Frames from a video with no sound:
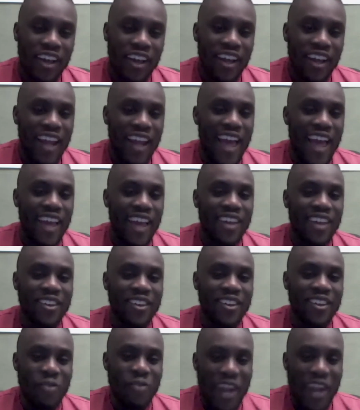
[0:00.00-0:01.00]
like
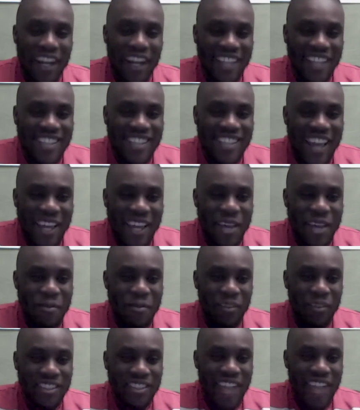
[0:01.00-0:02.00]
why did they sack him
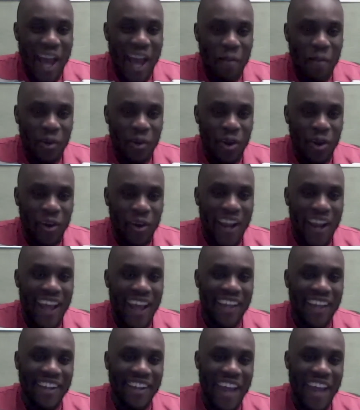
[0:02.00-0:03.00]
time ago? Like
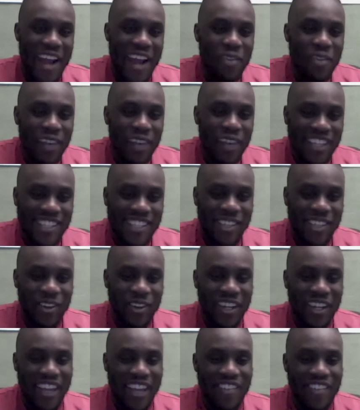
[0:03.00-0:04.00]
anyone can see they want
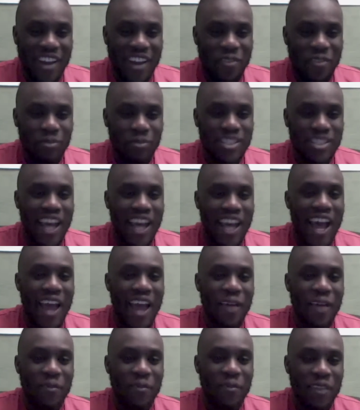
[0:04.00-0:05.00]
to get relegated from
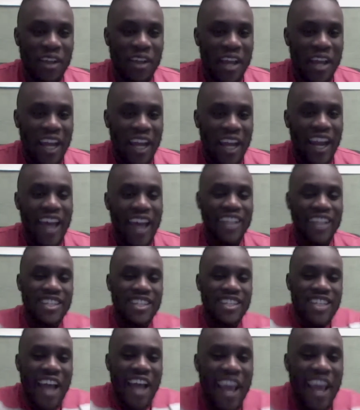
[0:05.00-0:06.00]
time. Like this
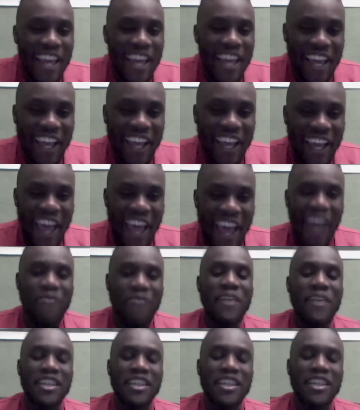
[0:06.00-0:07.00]
guy, and the
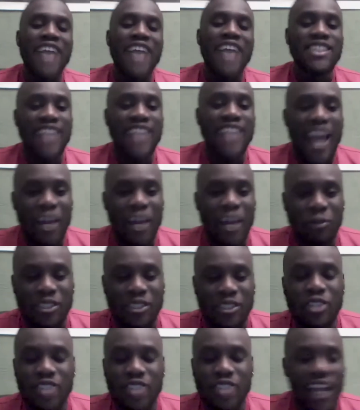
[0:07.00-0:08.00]
thing is, I actually like him. He
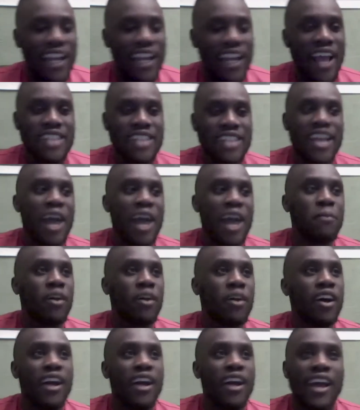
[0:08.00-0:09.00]
looks like a nice guy, bro.
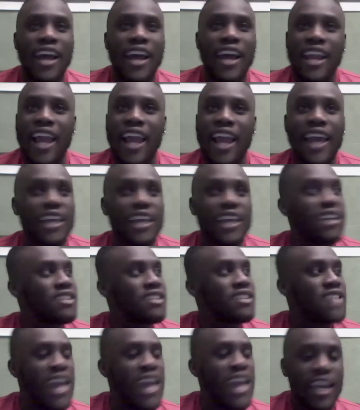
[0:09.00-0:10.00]
Like,
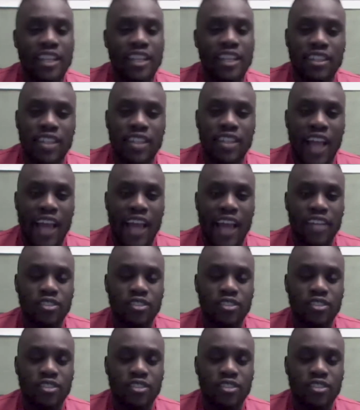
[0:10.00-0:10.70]
say, like,